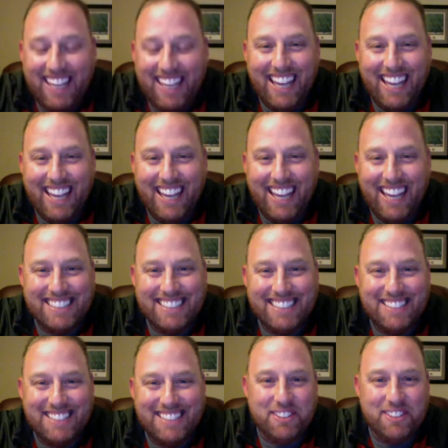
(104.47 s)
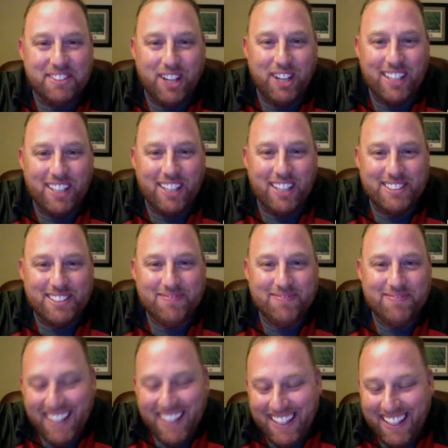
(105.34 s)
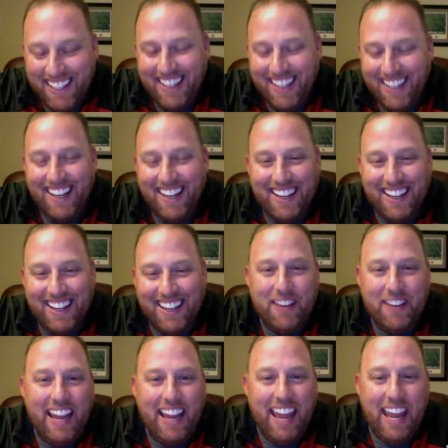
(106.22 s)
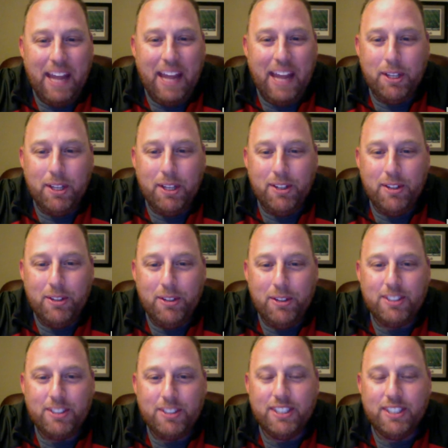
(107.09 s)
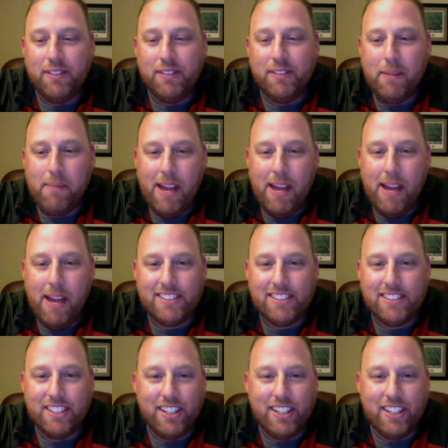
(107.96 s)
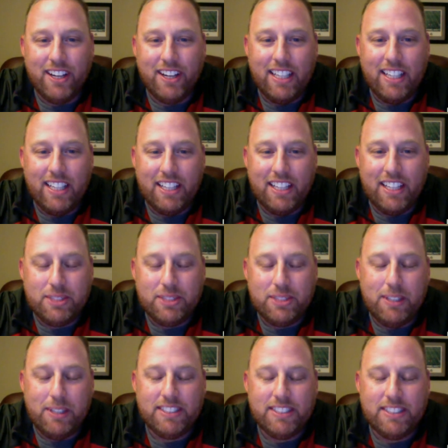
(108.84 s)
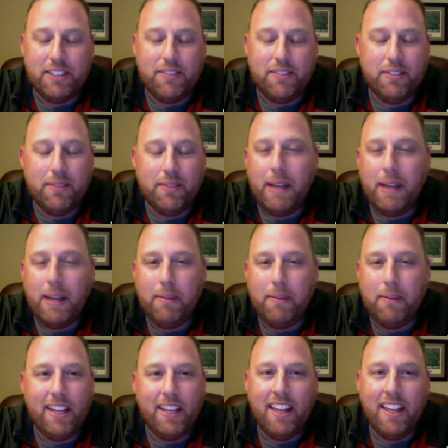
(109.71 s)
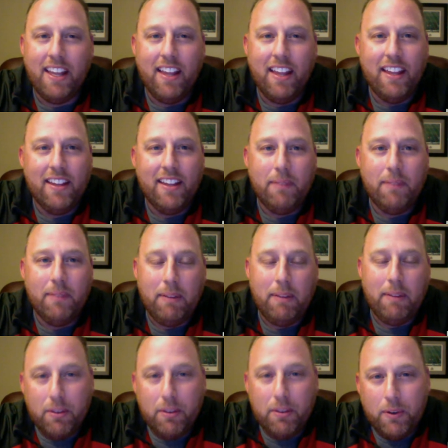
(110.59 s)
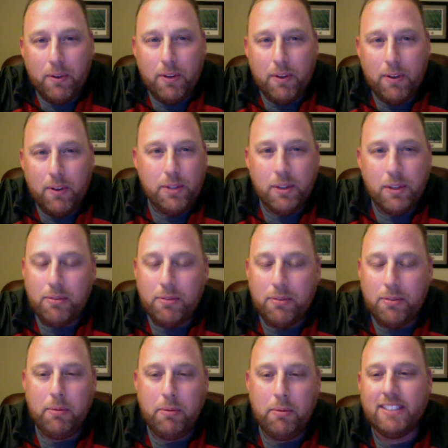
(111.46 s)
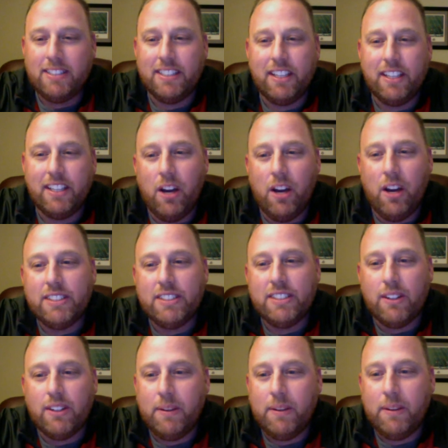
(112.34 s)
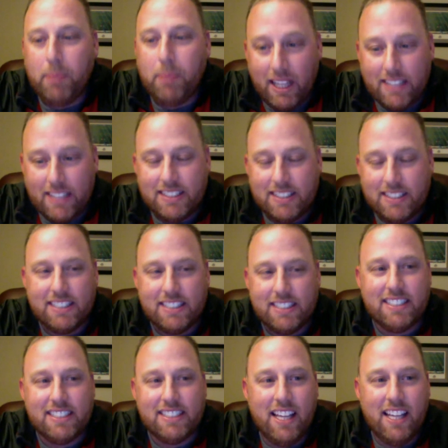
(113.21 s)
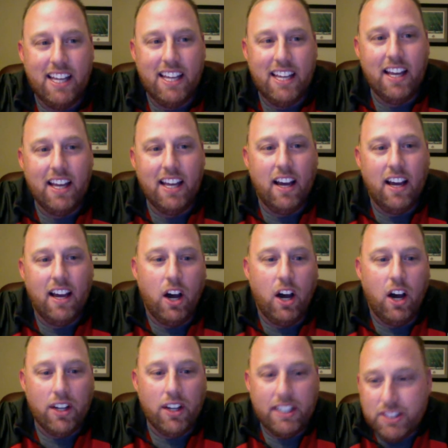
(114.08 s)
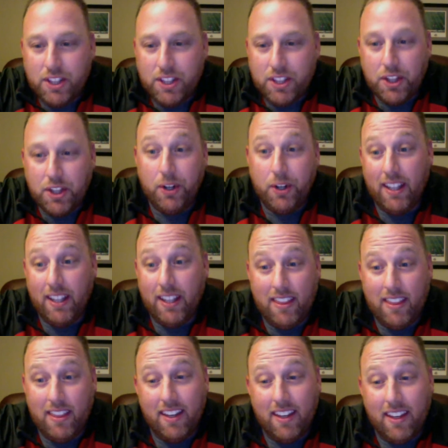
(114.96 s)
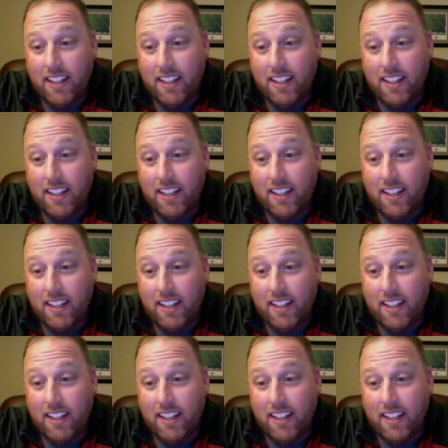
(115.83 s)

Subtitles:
guest. It feels awesome. I am a new silver ambassador. I just went silver maybe 2 or 3 weeks ago. I started Plexus August 30th, and